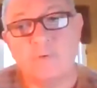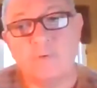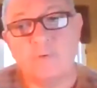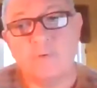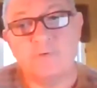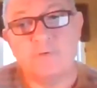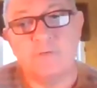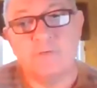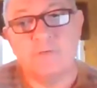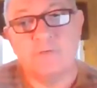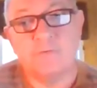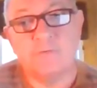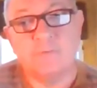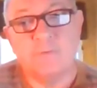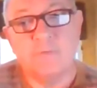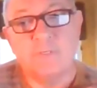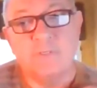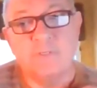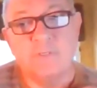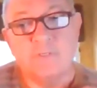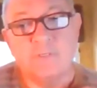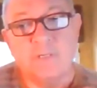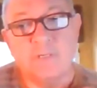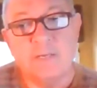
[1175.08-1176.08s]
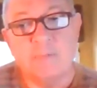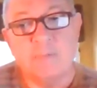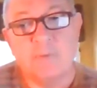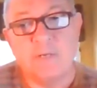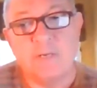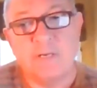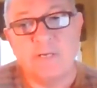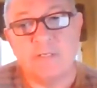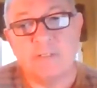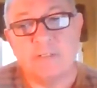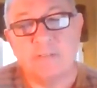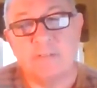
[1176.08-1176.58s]
President Street is land
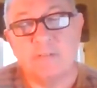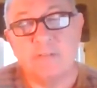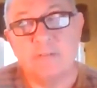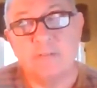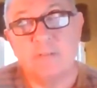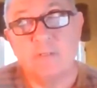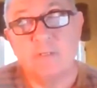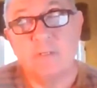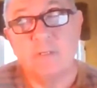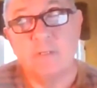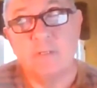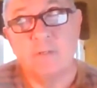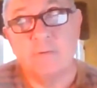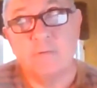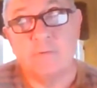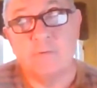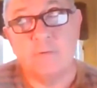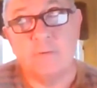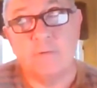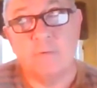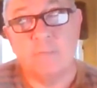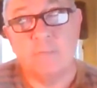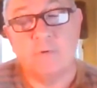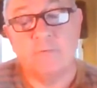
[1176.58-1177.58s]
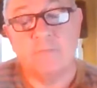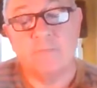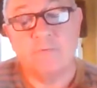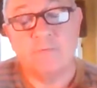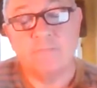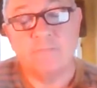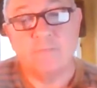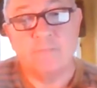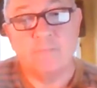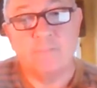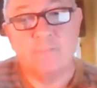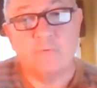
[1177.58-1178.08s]
banked.
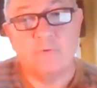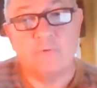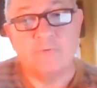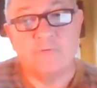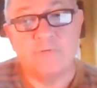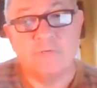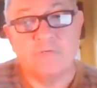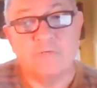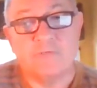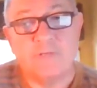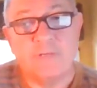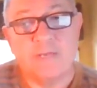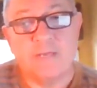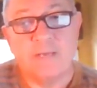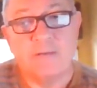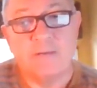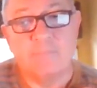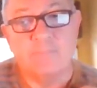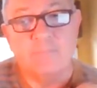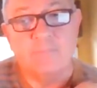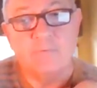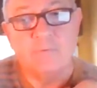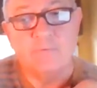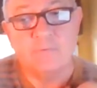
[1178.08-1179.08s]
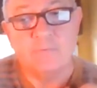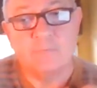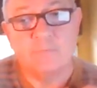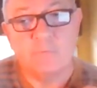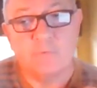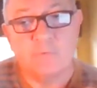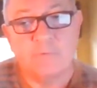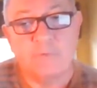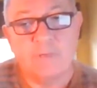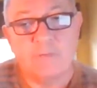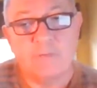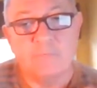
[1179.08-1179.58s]
3154 Sixth Ave, which is
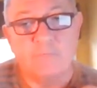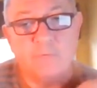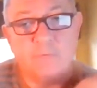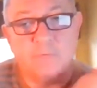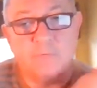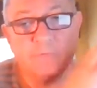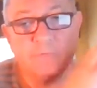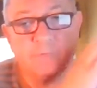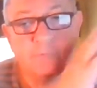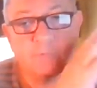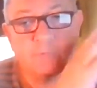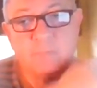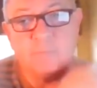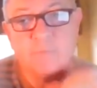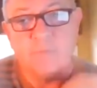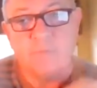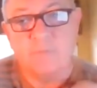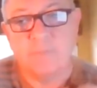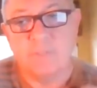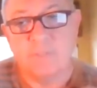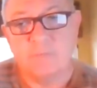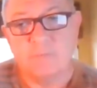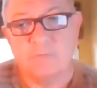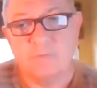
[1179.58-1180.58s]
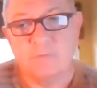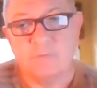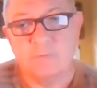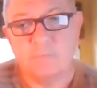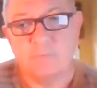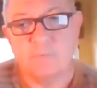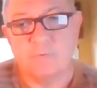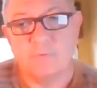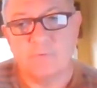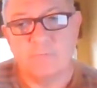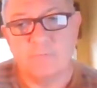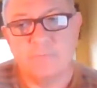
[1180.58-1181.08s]
where that 4-story building was
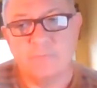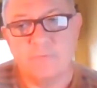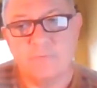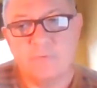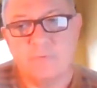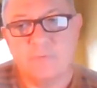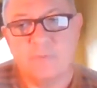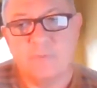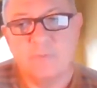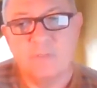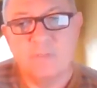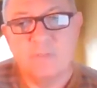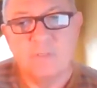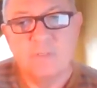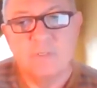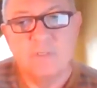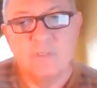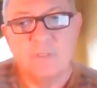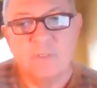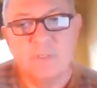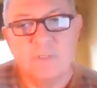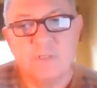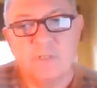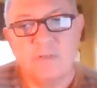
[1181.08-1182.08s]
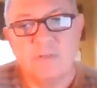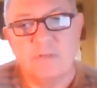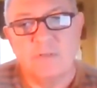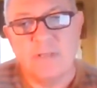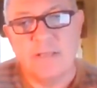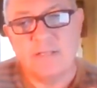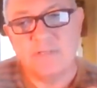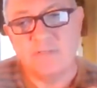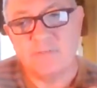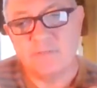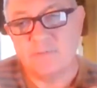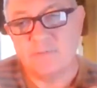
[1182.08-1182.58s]
approved.
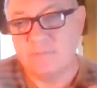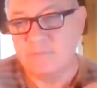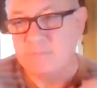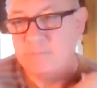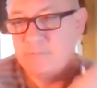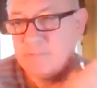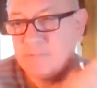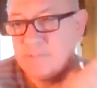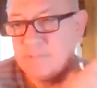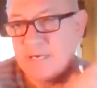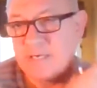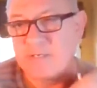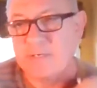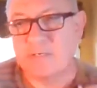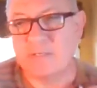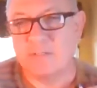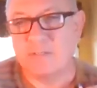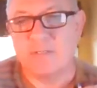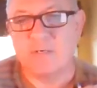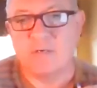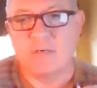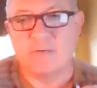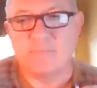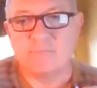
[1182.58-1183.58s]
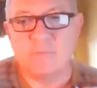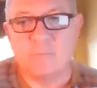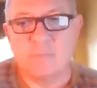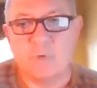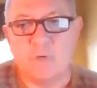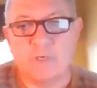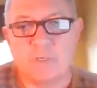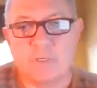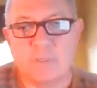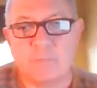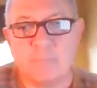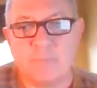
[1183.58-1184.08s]
That's technically off the
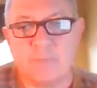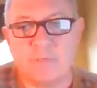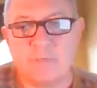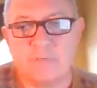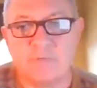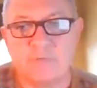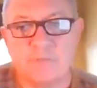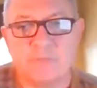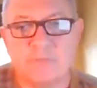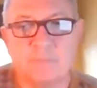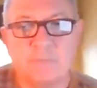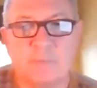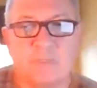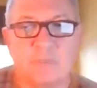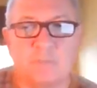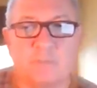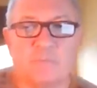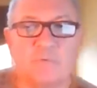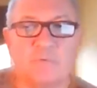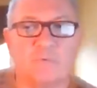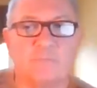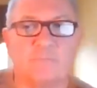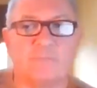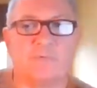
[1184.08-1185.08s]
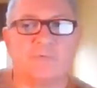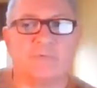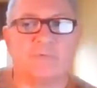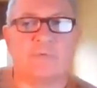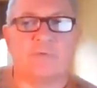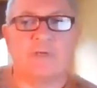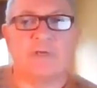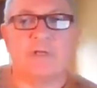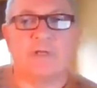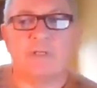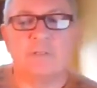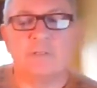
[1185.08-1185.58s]
market because it's been approved for
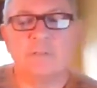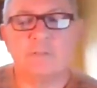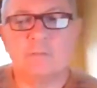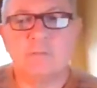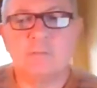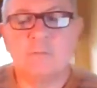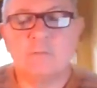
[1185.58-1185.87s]
sale.